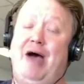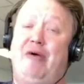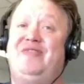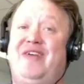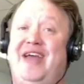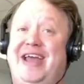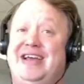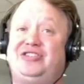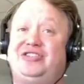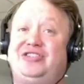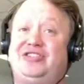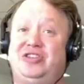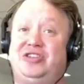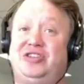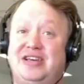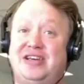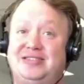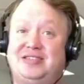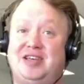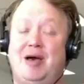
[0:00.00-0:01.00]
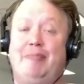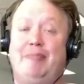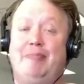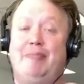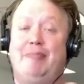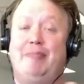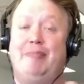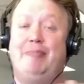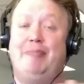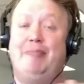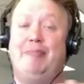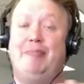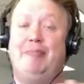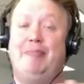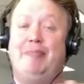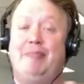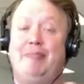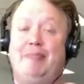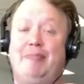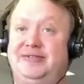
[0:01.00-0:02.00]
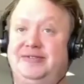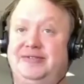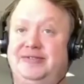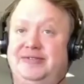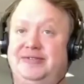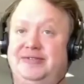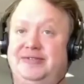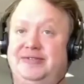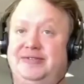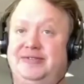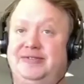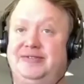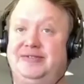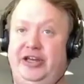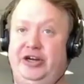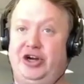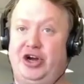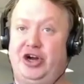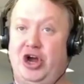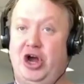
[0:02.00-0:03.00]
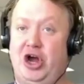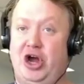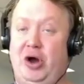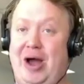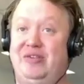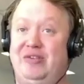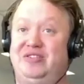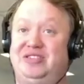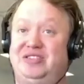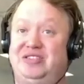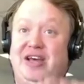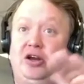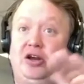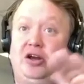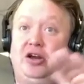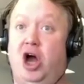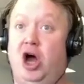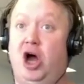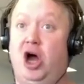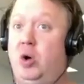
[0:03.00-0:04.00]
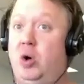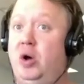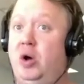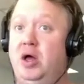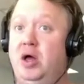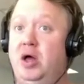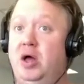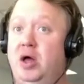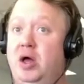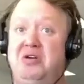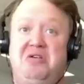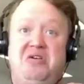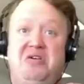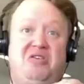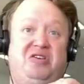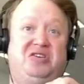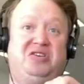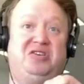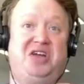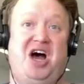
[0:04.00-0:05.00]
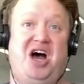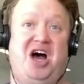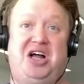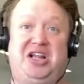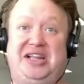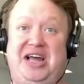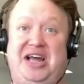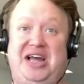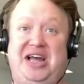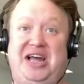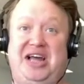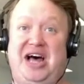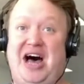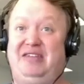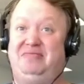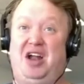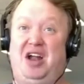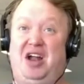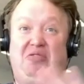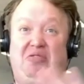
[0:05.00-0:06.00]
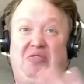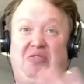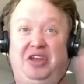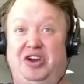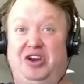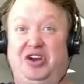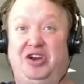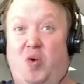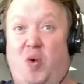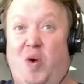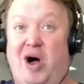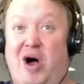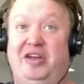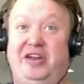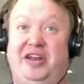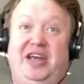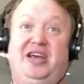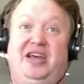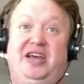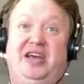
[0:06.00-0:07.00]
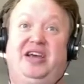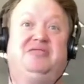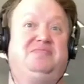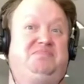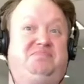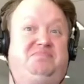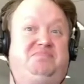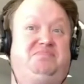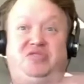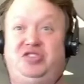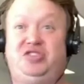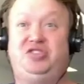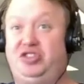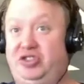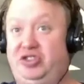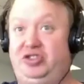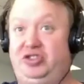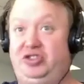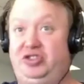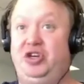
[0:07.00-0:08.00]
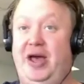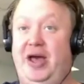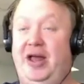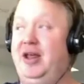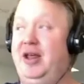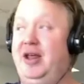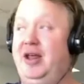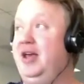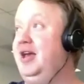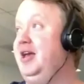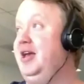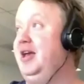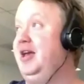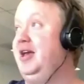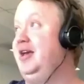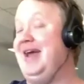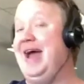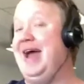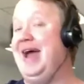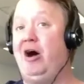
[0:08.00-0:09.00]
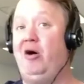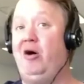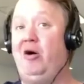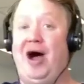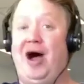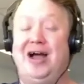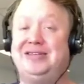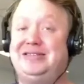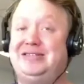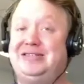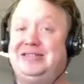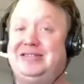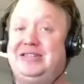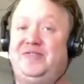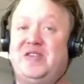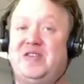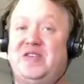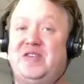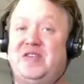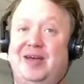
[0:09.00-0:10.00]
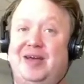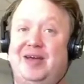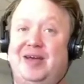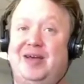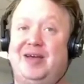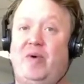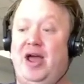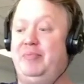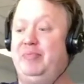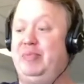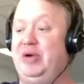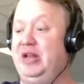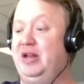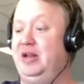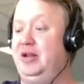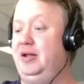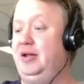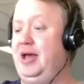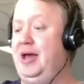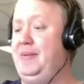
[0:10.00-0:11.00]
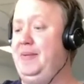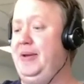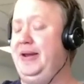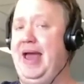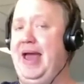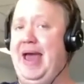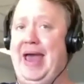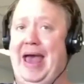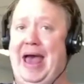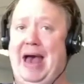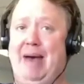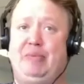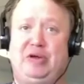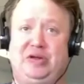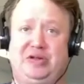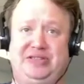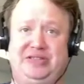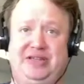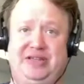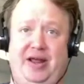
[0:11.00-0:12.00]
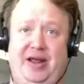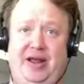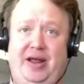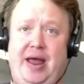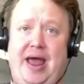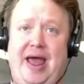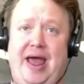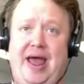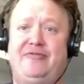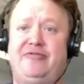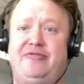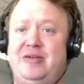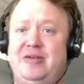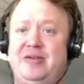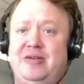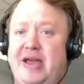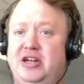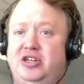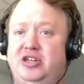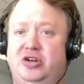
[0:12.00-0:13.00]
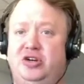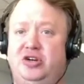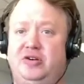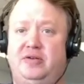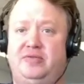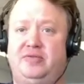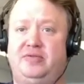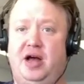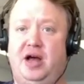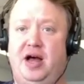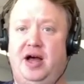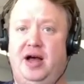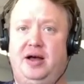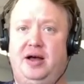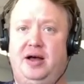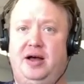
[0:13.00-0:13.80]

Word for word: I would have answered this completely different a year ago. I would have said, go, there's not a lot, not really good quality, do it. Now, I still feel the same way, but I mean, Apple's in it. Every major